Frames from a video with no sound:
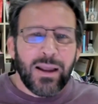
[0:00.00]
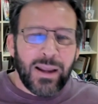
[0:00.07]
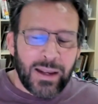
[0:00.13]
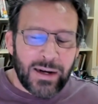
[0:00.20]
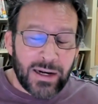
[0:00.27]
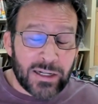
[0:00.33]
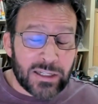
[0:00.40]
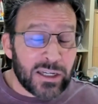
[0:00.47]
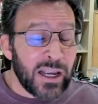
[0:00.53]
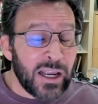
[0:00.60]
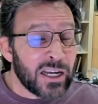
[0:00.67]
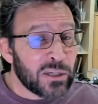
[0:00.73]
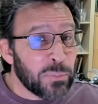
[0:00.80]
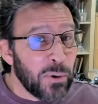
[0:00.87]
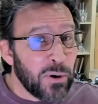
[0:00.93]
And it's
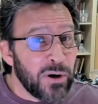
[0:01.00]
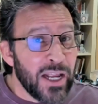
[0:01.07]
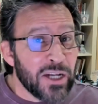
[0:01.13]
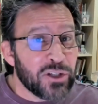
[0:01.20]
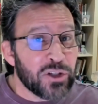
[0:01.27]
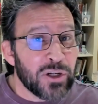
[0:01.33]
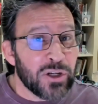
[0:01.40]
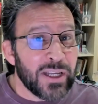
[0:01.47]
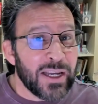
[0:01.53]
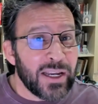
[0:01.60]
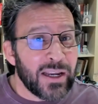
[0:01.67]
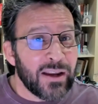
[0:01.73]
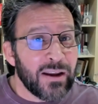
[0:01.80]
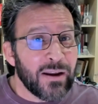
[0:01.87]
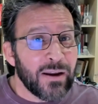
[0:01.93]

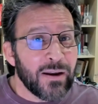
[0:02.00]
exponentially